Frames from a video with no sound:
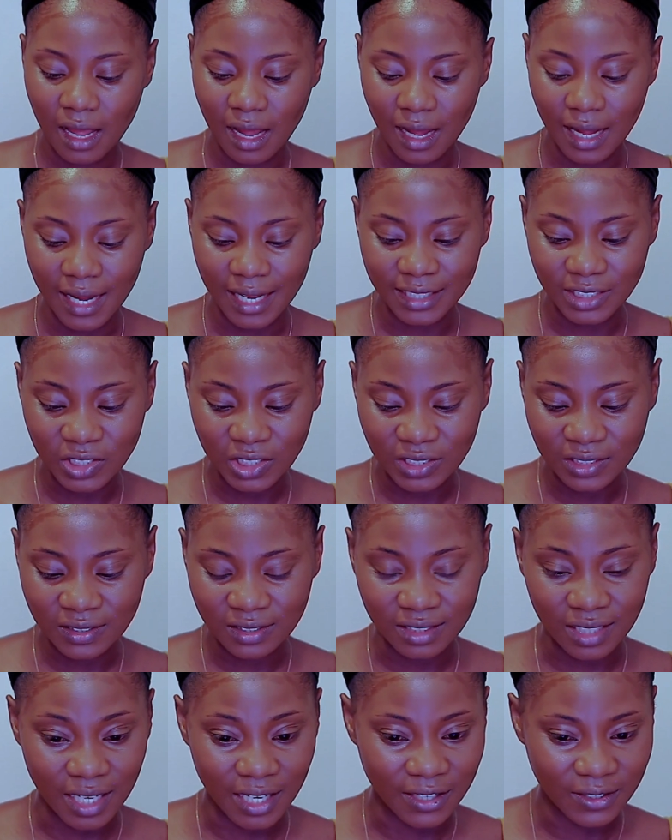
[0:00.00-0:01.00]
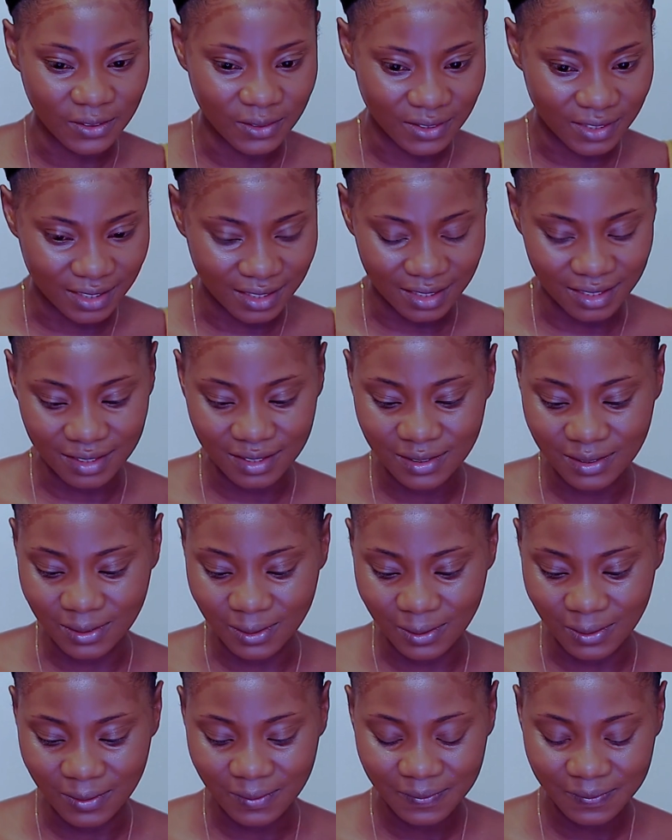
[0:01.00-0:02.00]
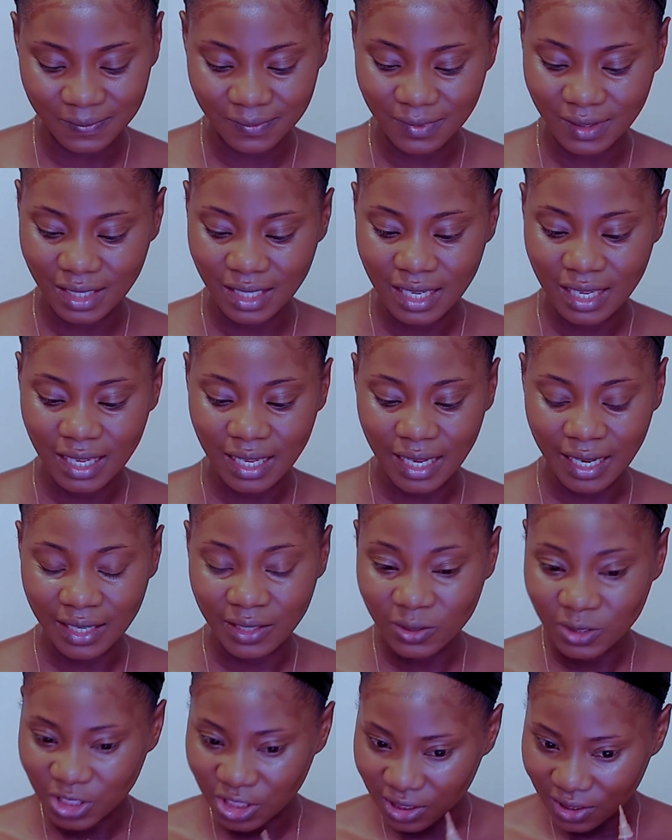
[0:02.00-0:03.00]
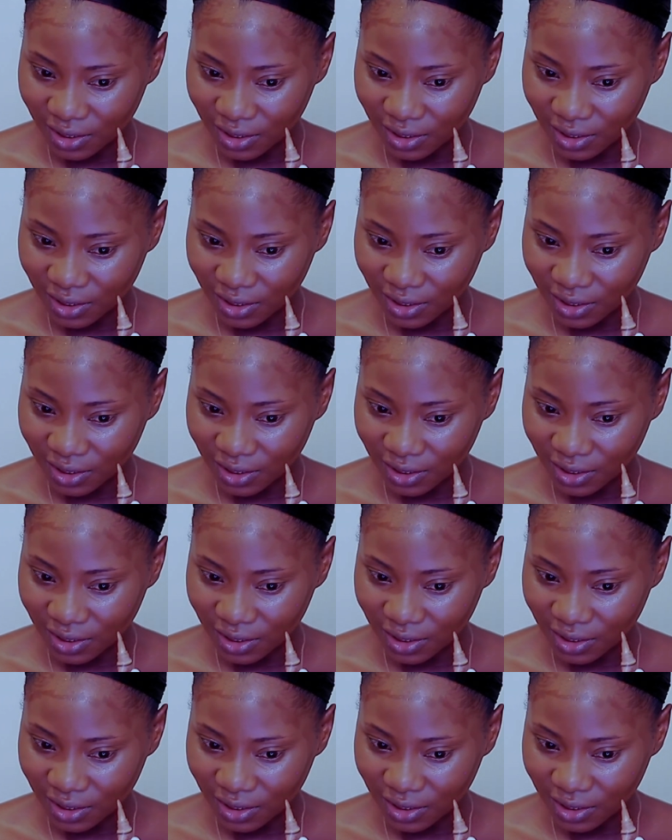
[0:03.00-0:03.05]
I just started using this, so I know she